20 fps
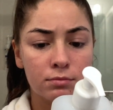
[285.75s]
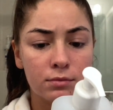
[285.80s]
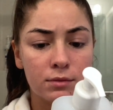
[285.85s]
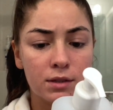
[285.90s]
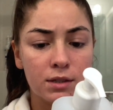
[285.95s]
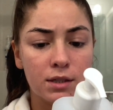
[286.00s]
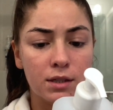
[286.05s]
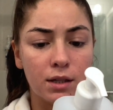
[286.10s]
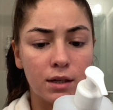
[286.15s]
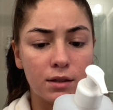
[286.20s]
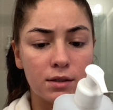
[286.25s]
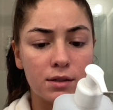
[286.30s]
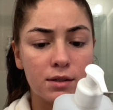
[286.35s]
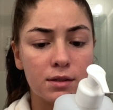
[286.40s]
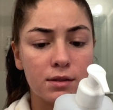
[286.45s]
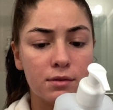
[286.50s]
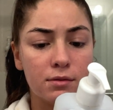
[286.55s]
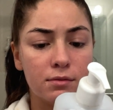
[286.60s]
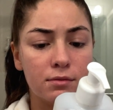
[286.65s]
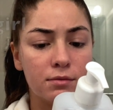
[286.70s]

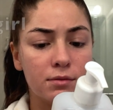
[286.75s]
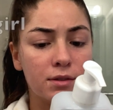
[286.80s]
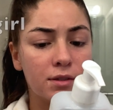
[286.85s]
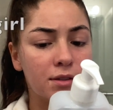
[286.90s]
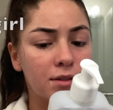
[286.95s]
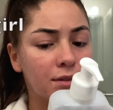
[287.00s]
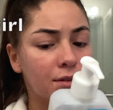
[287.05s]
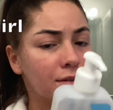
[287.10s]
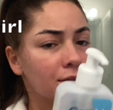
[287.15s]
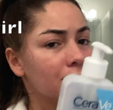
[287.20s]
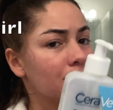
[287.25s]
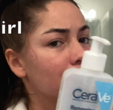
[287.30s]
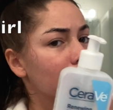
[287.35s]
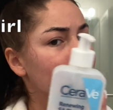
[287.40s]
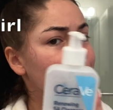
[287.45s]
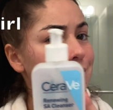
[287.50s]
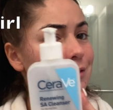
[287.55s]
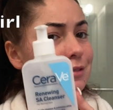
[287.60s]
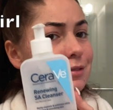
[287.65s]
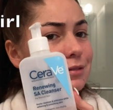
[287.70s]

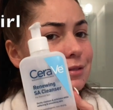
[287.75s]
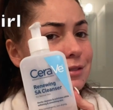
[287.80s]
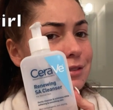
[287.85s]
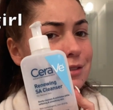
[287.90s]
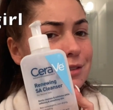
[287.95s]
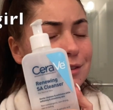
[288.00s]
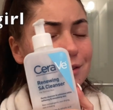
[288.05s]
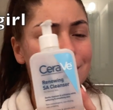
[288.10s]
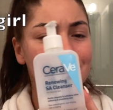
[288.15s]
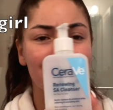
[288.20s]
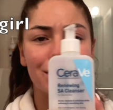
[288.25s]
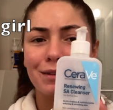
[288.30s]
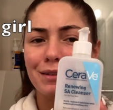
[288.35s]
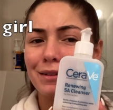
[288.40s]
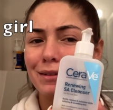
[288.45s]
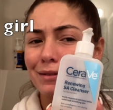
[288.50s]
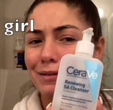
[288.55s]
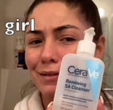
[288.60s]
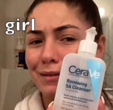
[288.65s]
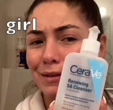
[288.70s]

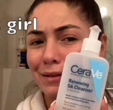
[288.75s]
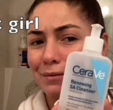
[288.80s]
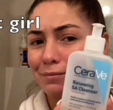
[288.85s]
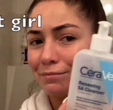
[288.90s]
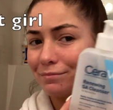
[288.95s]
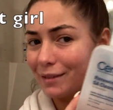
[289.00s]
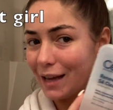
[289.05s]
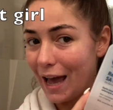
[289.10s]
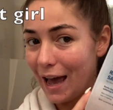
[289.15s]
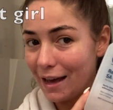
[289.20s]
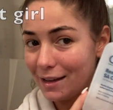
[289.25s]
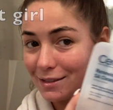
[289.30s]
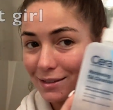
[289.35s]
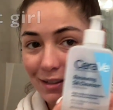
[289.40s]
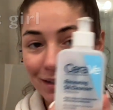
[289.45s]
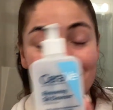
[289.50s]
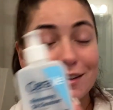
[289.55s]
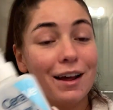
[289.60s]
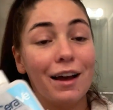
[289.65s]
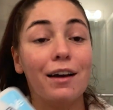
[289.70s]
salicylic
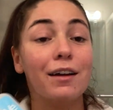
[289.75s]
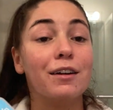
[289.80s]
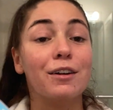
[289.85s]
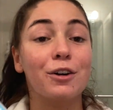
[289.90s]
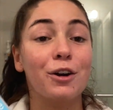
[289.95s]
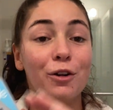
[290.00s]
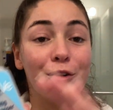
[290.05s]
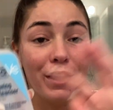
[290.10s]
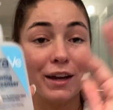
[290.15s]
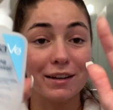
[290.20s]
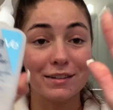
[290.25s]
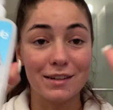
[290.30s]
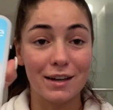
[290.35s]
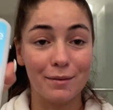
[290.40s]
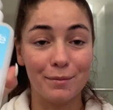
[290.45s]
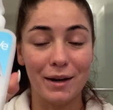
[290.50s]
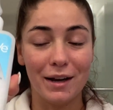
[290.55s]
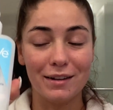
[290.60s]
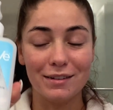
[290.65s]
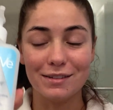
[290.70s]
acid. I don't know, like I said, I'm
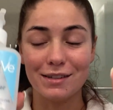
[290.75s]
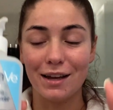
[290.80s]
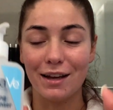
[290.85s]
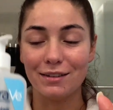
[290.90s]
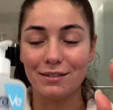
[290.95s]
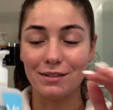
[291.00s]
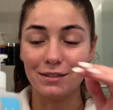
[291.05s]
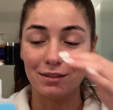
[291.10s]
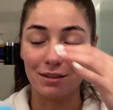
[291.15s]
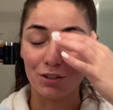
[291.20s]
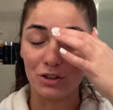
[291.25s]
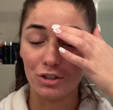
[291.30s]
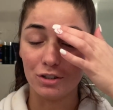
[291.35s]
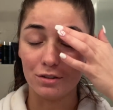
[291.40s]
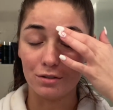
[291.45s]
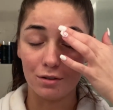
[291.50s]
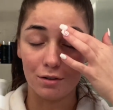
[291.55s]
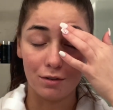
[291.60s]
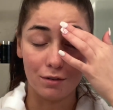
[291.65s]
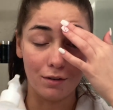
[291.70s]
not an esthetician,
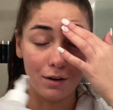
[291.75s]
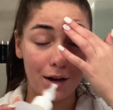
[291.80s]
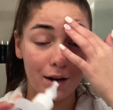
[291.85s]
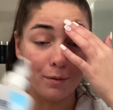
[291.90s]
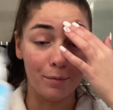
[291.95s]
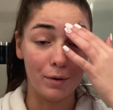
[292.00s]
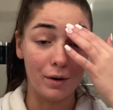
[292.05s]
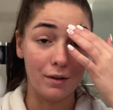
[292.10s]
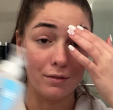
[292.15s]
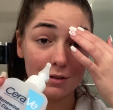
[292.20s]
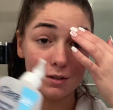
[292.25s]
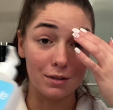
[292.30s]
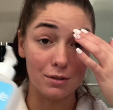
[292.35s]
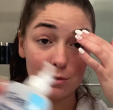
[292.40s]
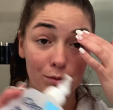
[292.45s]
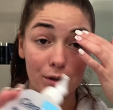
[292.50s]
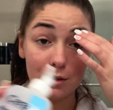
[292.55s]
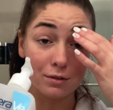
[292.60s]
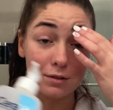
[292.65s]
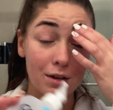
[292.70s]
so I don't know how to pronounce these
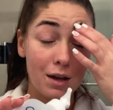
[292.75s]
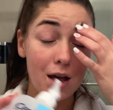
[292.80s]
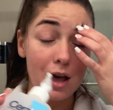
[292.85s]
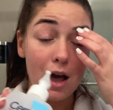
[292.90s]
words.